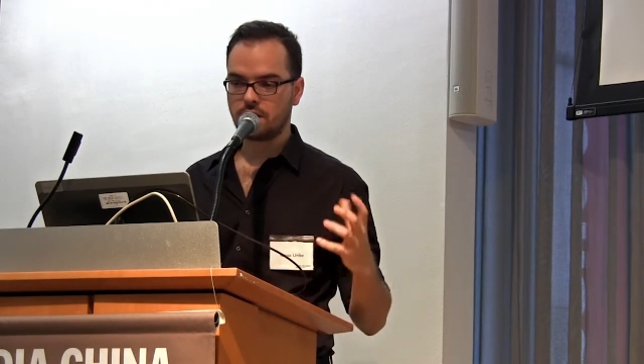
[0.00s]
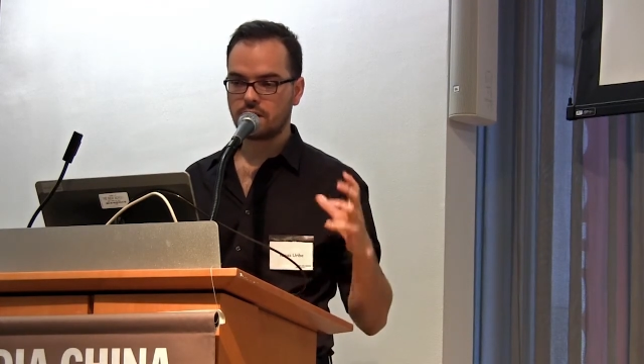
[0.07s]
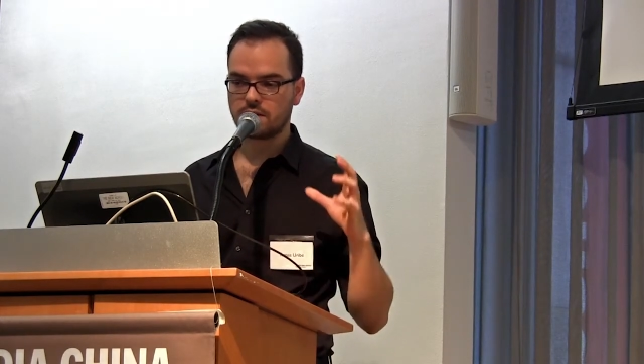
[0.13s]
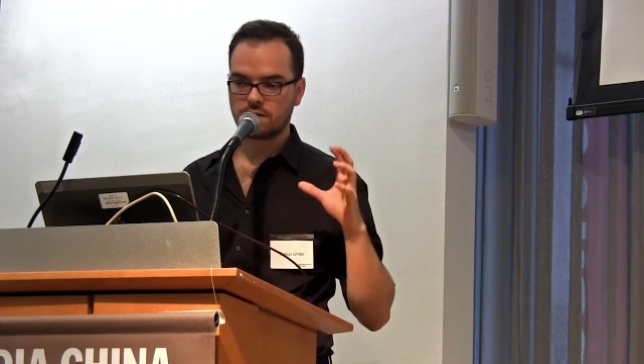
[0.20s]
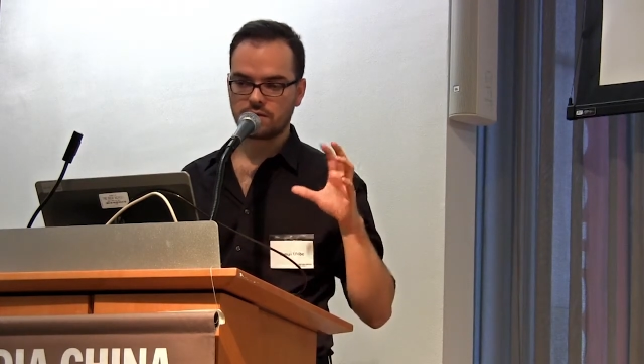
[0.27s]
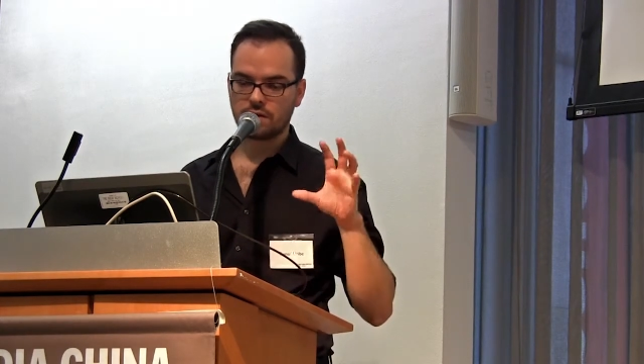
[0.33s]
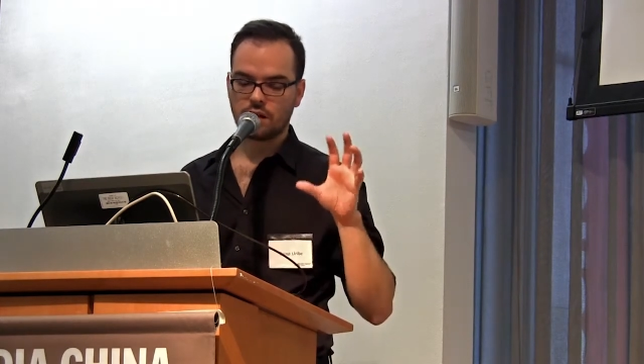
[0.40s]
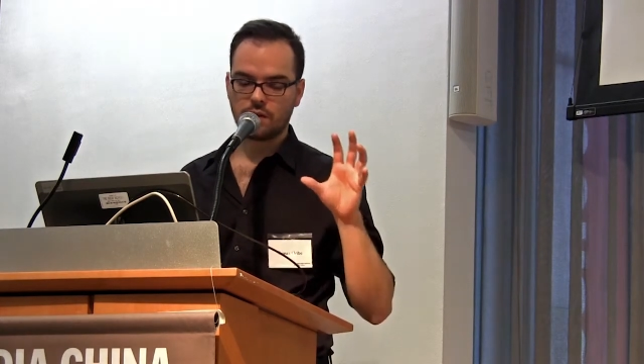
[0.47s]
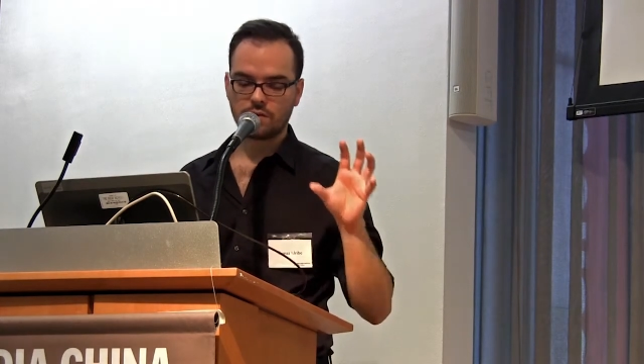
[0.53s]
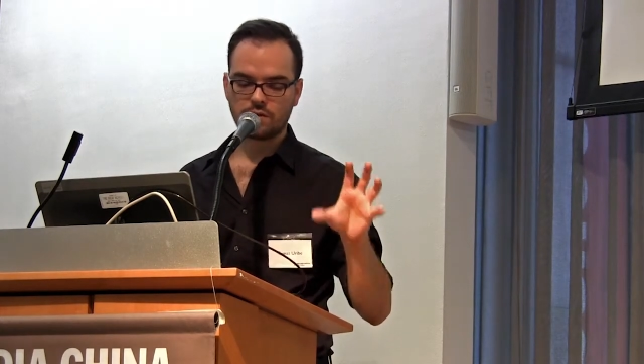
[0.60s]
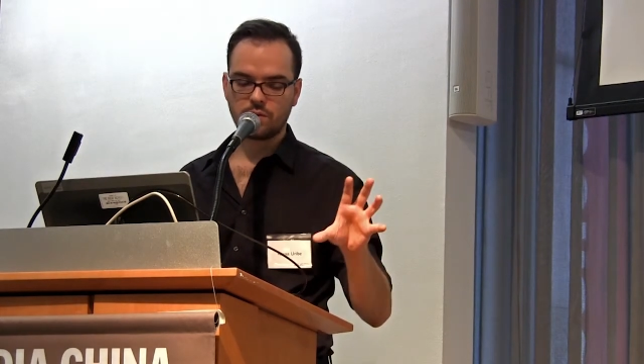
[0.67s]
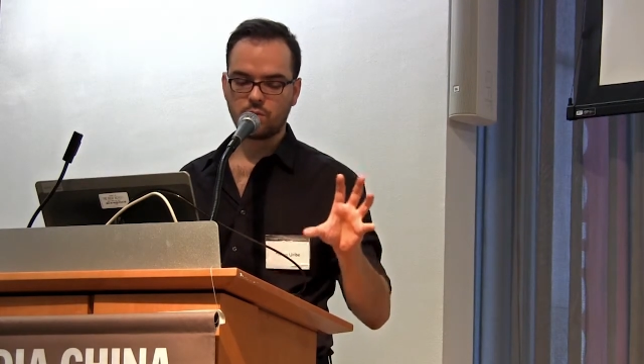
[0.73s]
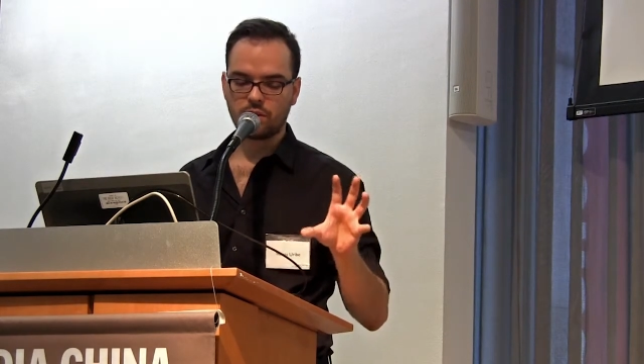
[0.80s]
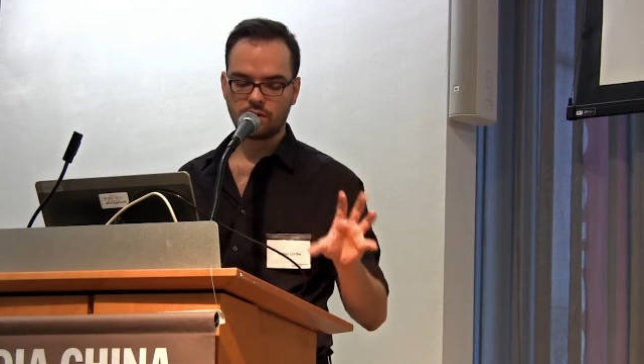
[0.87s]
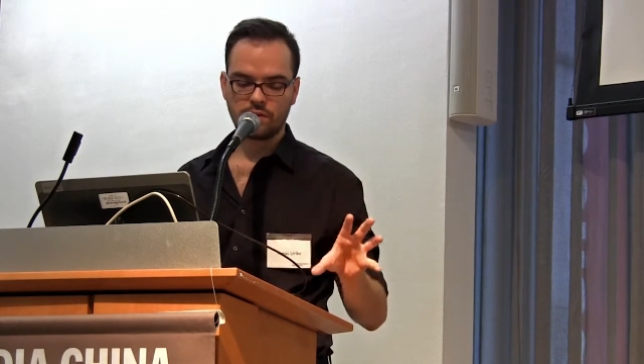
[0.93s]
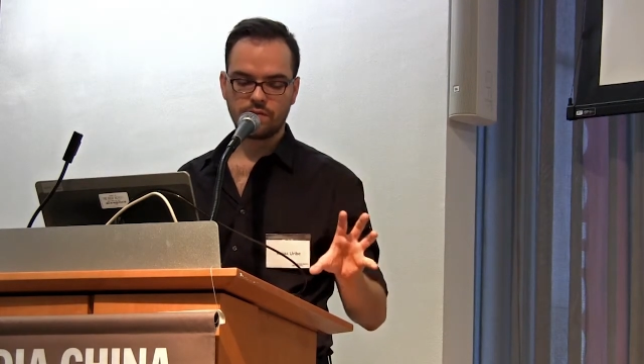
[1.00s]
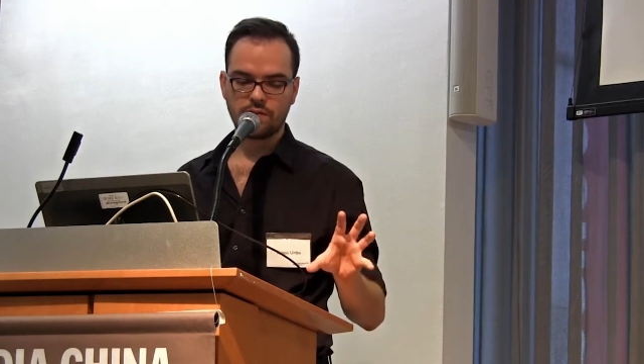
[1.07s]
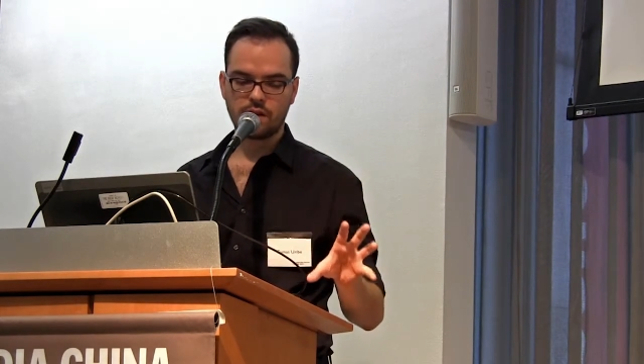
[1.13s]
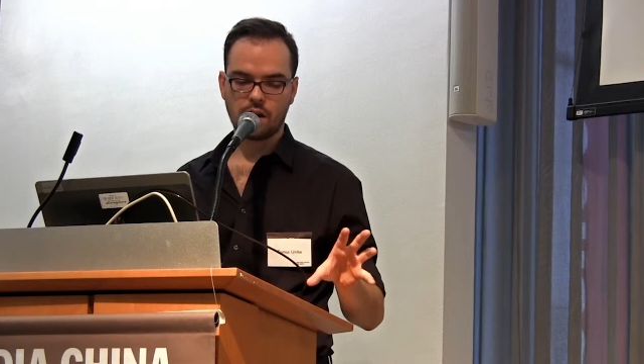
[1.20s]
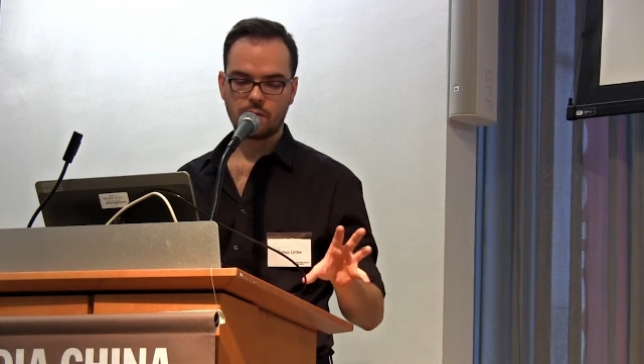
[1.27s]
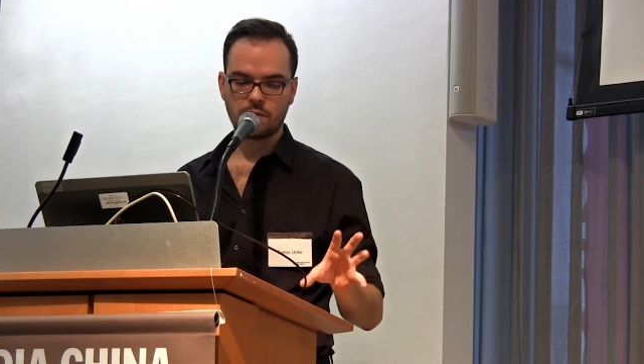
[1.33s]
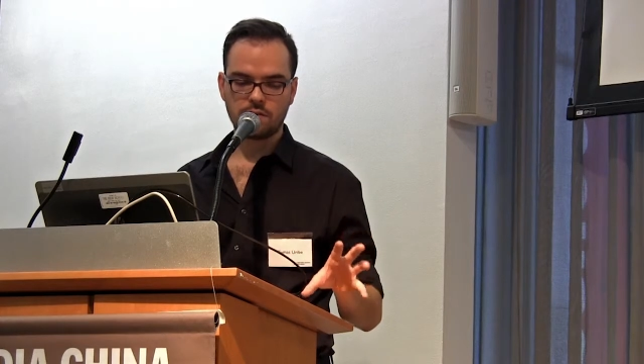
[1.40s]
because obviously one of the
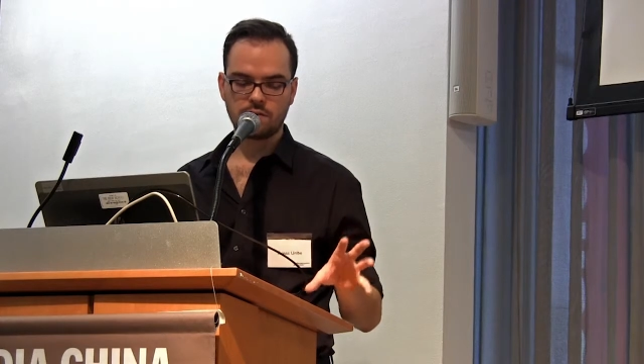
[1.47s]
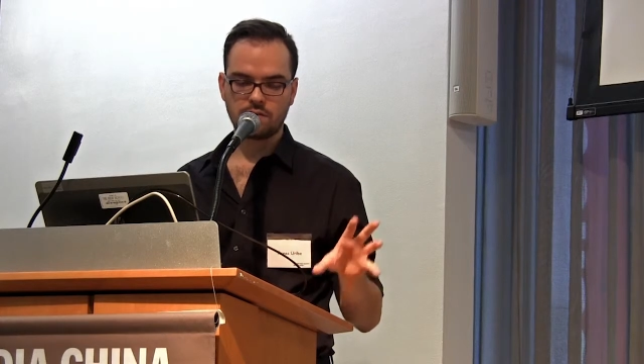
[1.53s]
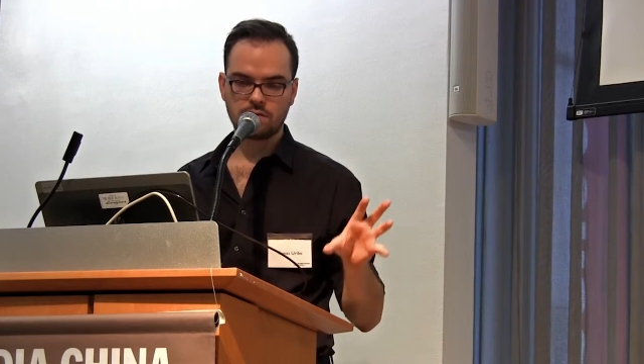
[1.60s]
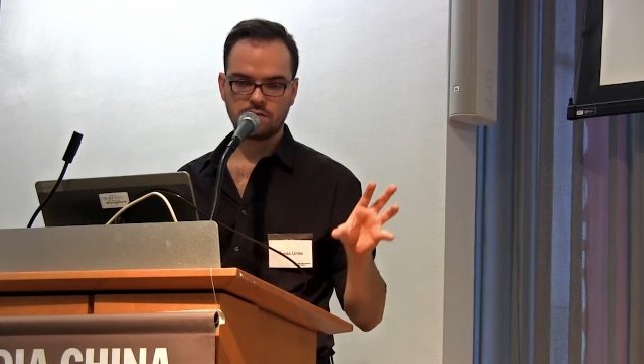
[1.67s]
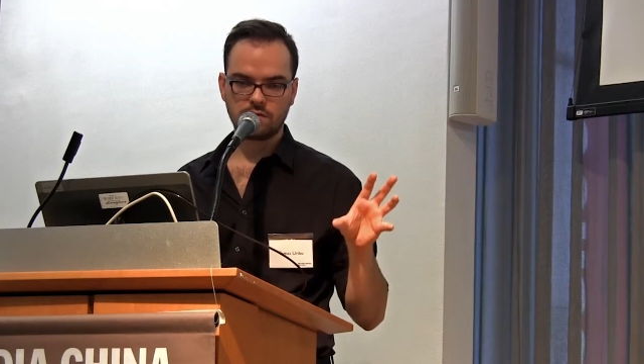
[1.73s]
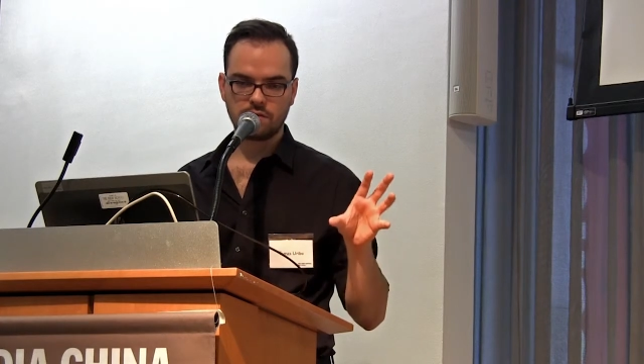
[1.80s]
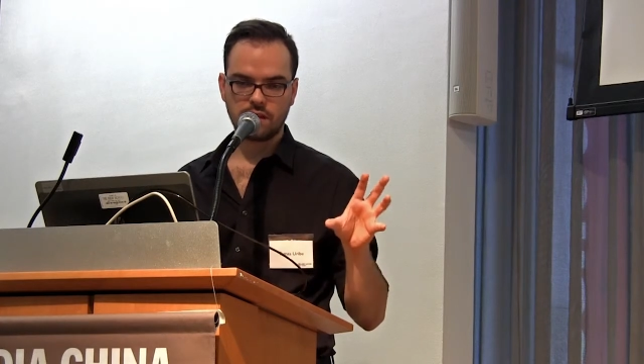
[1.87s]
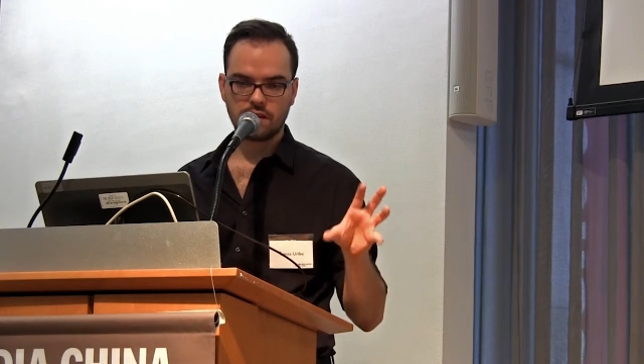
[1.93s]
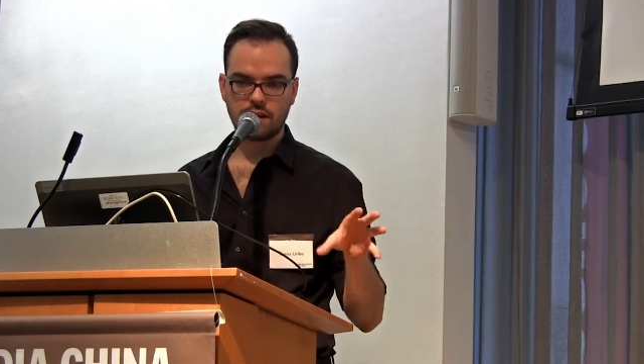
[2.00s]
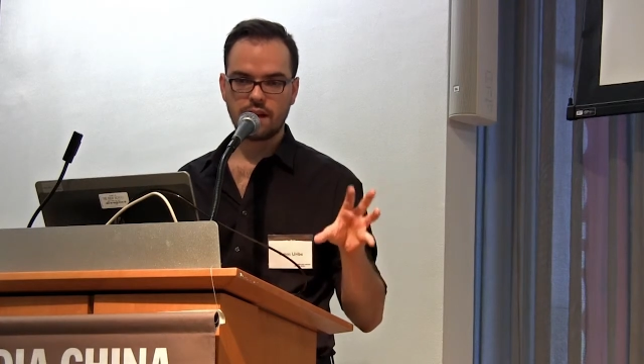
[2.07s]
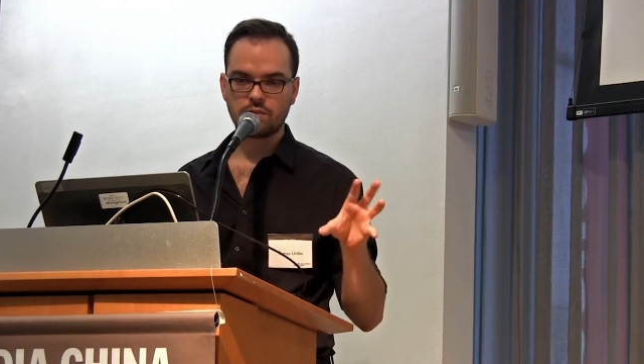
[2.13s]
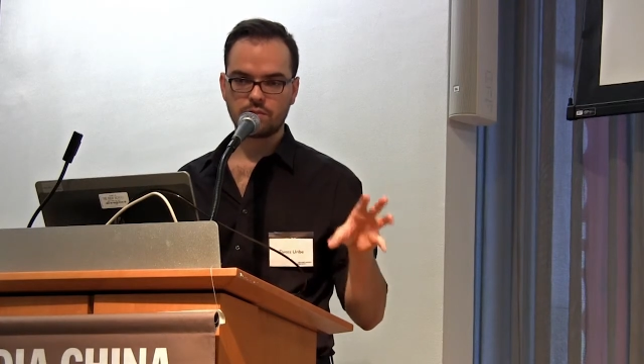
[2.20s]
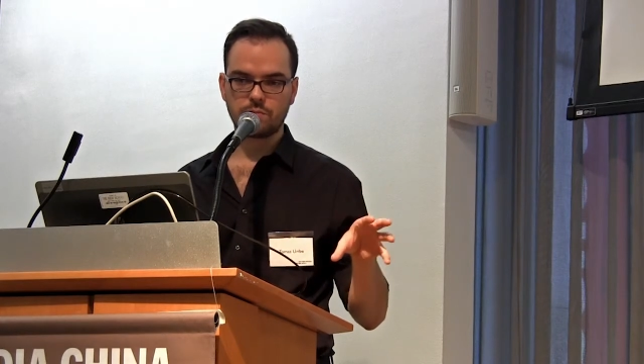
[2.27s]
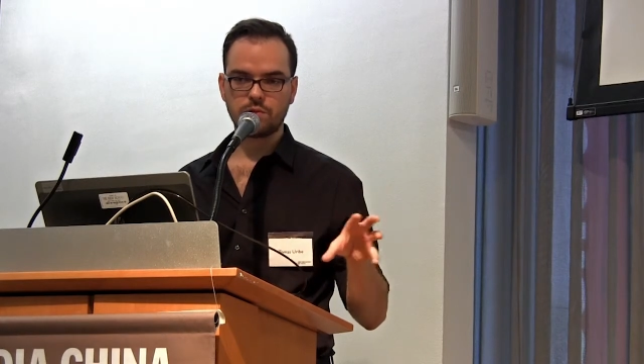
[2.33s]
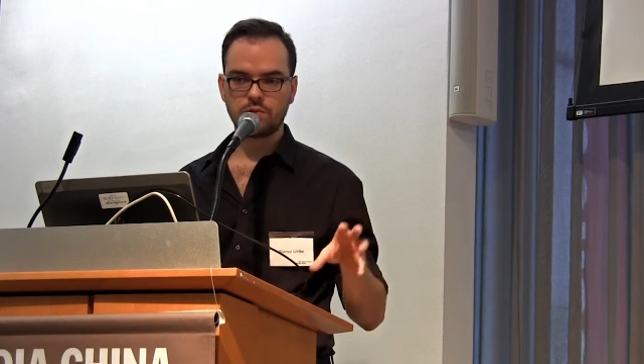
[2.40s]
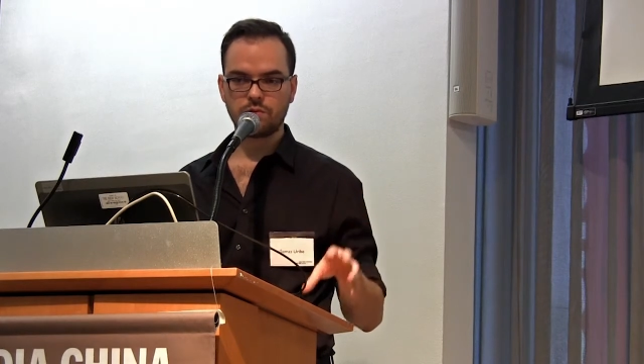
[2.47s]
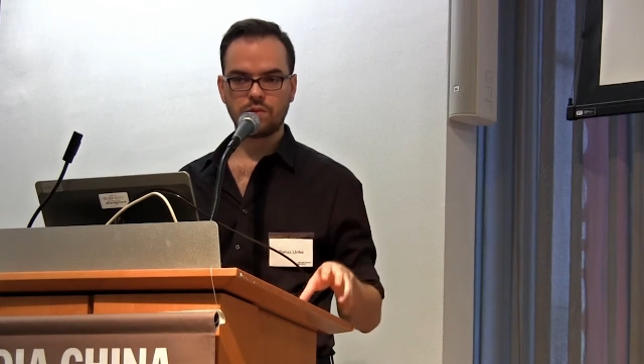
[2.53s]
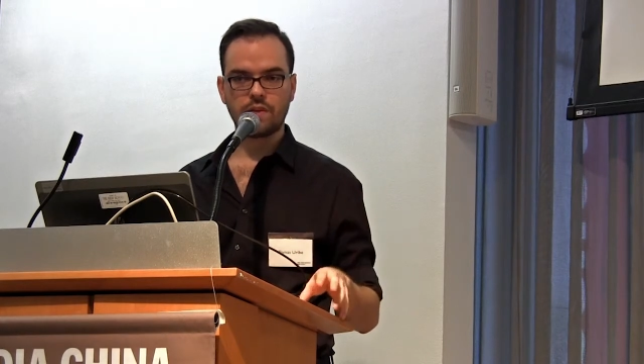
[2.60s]
phenomena to that attribute